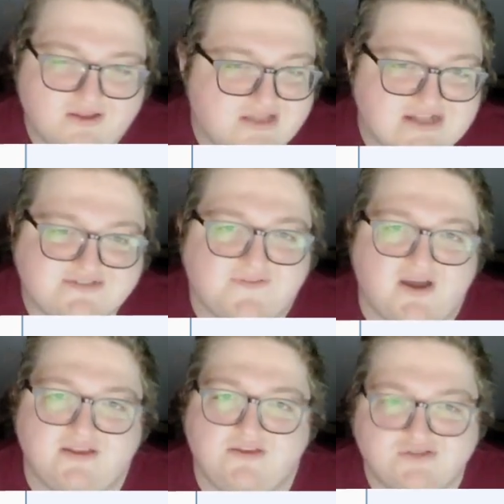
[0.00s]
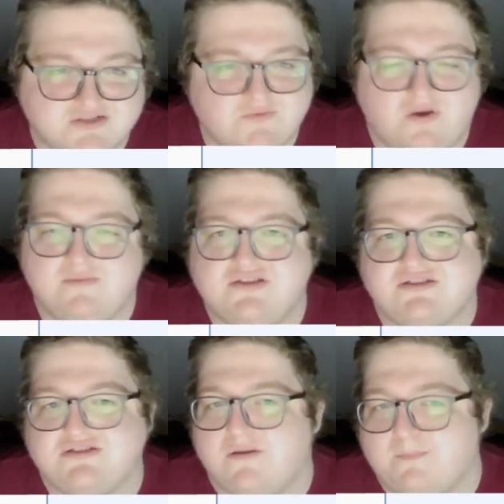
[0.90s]
That's fine. You just want him to
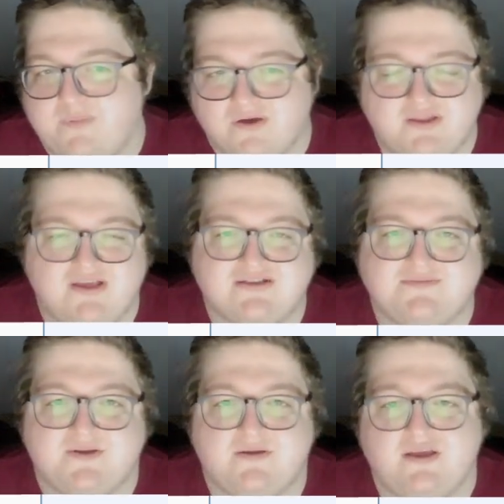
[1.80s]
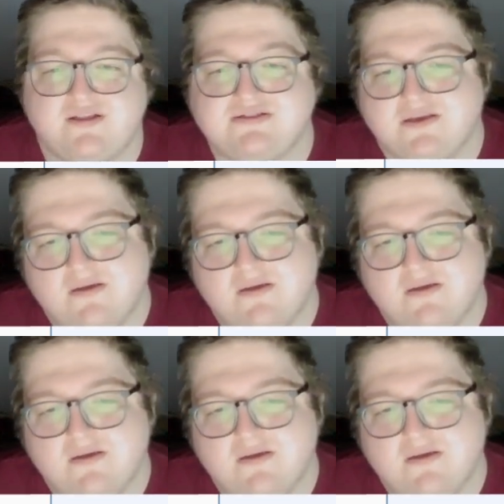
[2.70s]
start building experience,